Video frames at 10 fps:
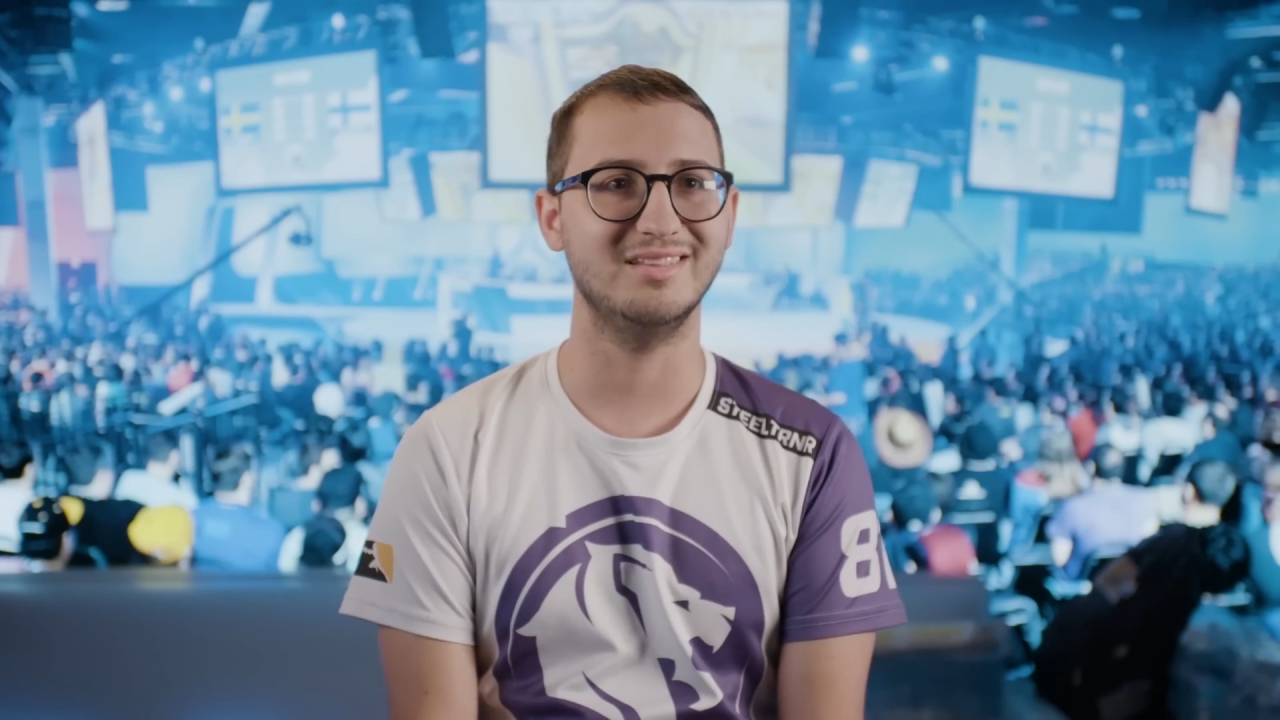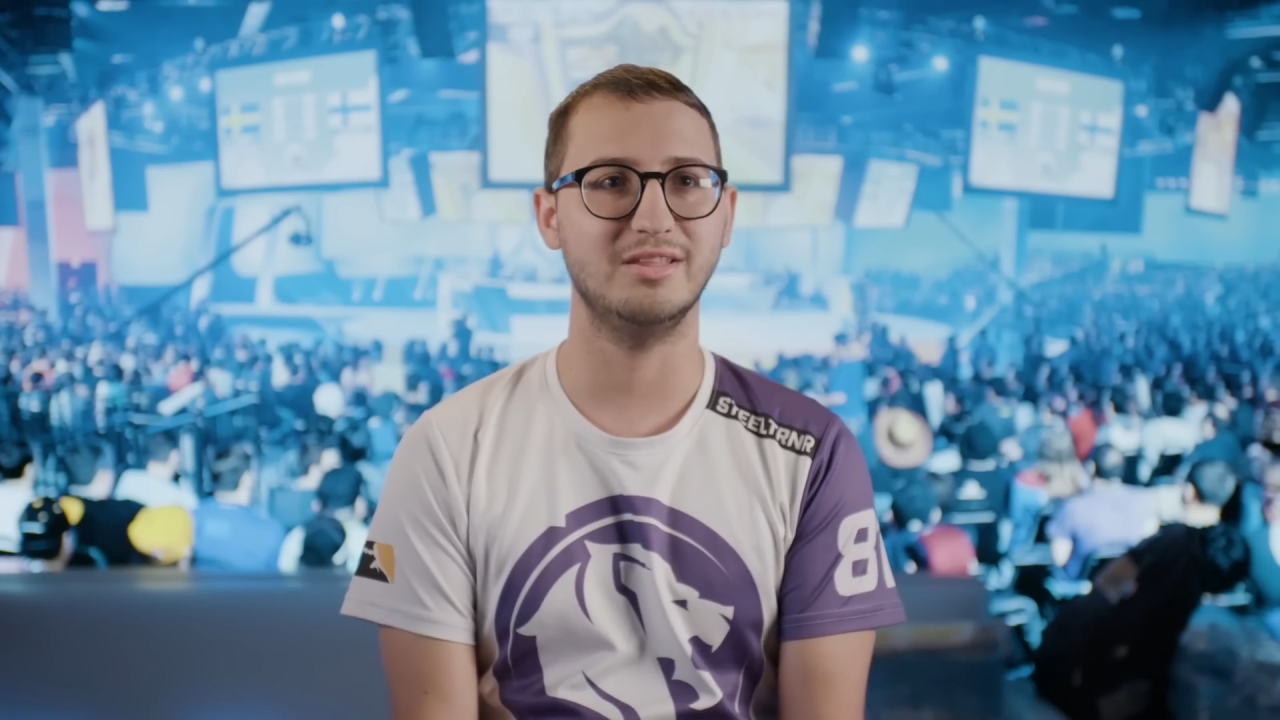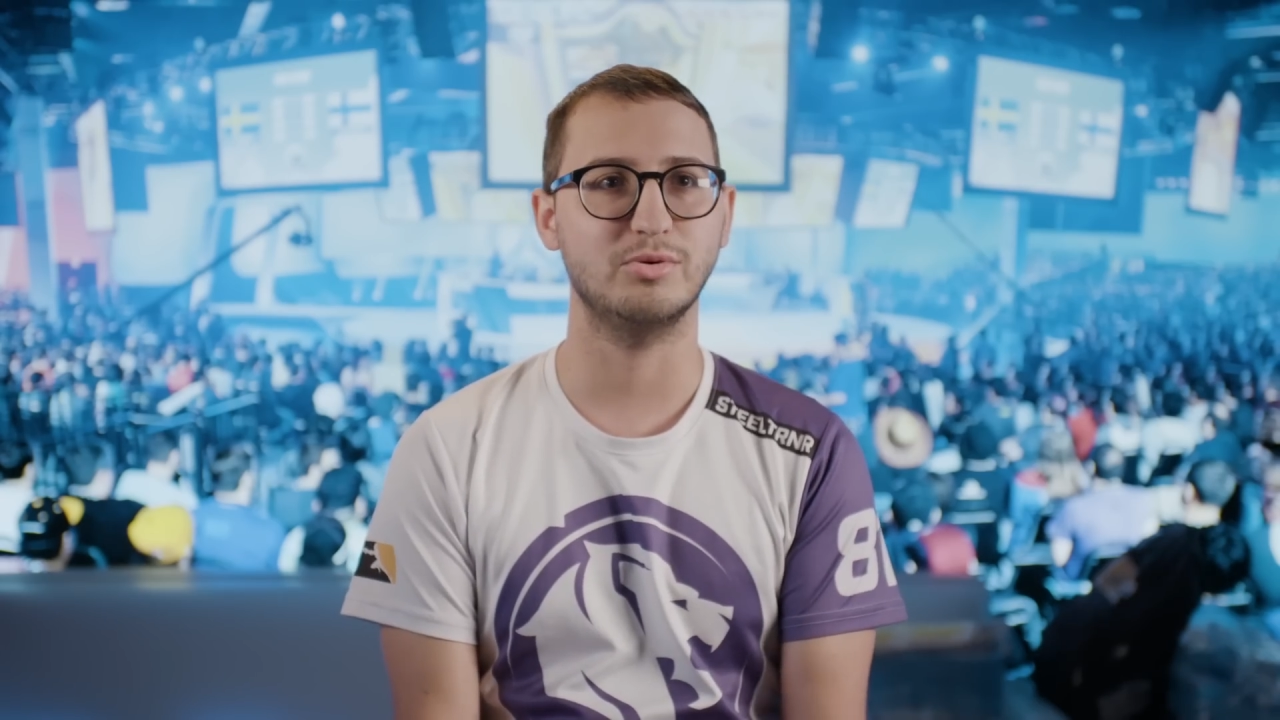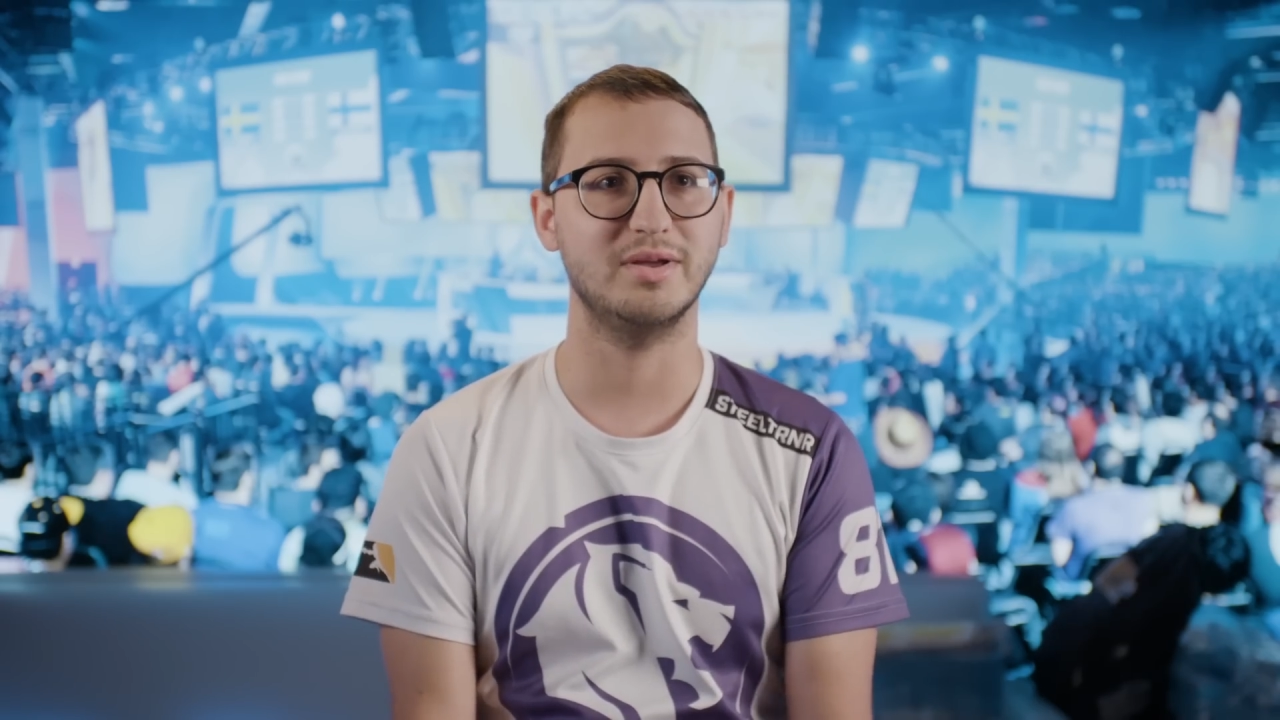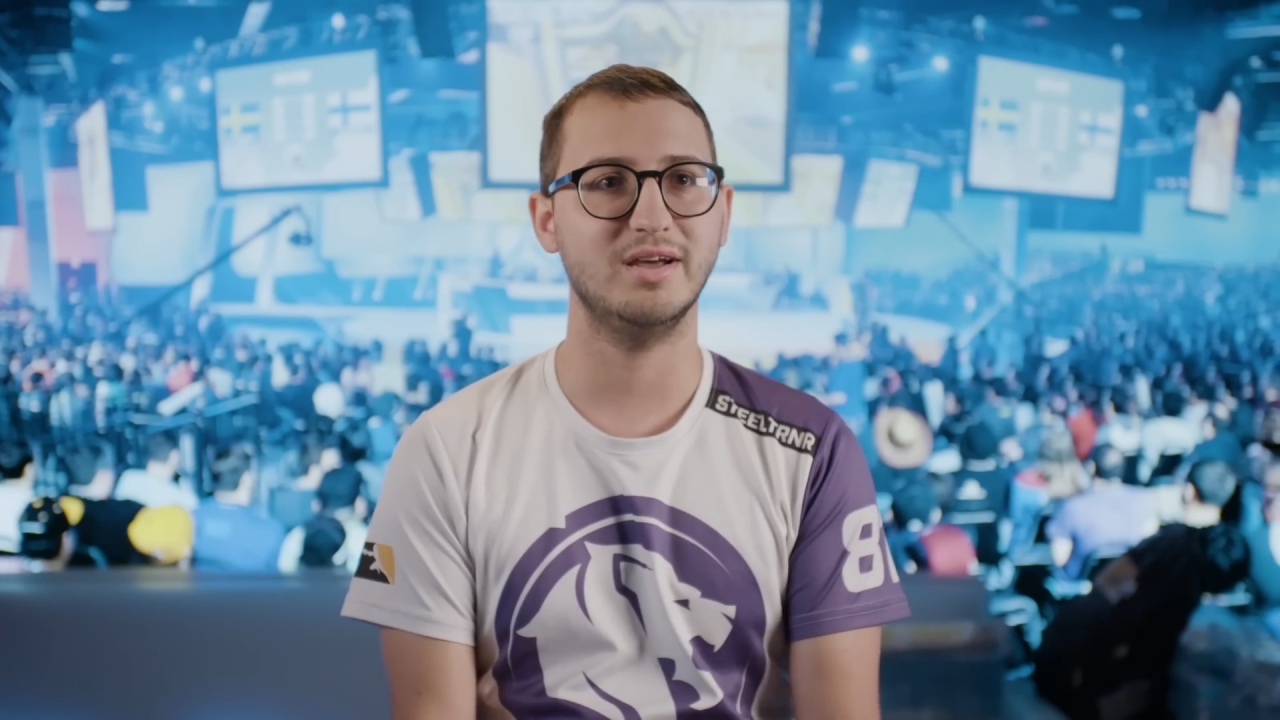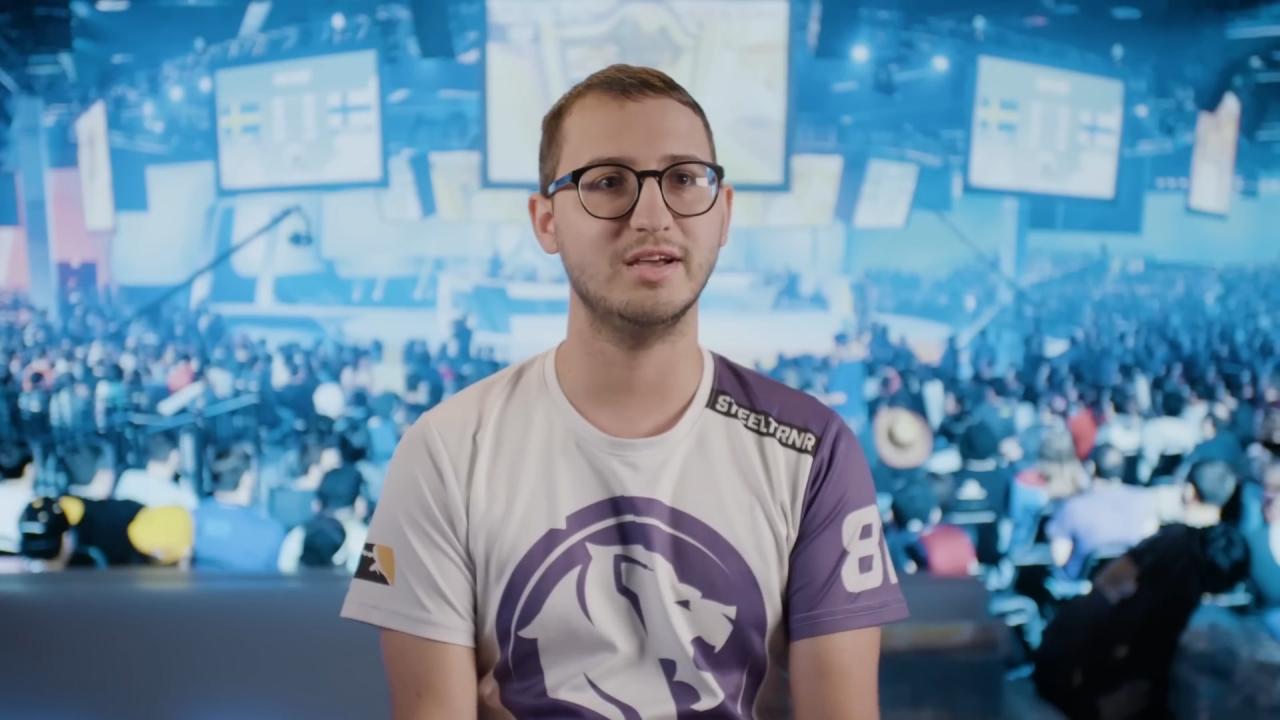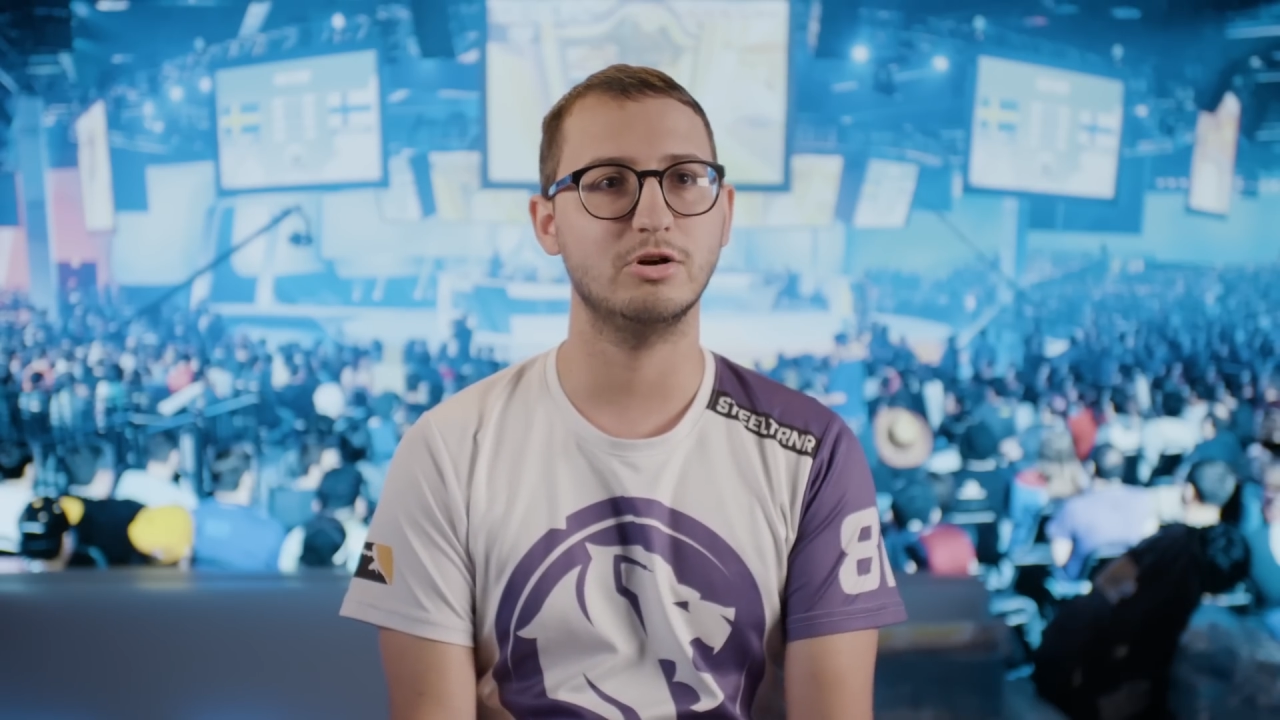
in the arena